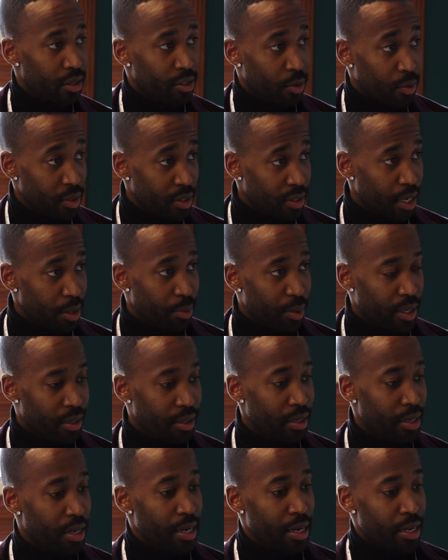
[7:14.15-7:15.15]
So what does that
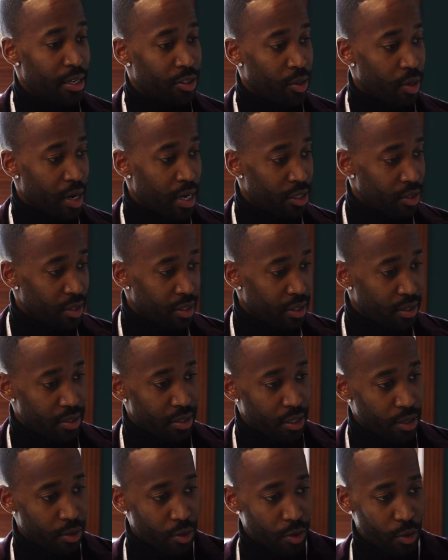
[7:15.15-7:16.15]
mean? So as you can
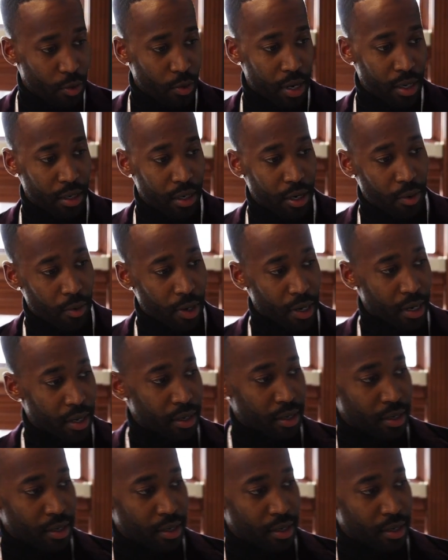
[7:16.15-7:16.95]
see on you right now, right?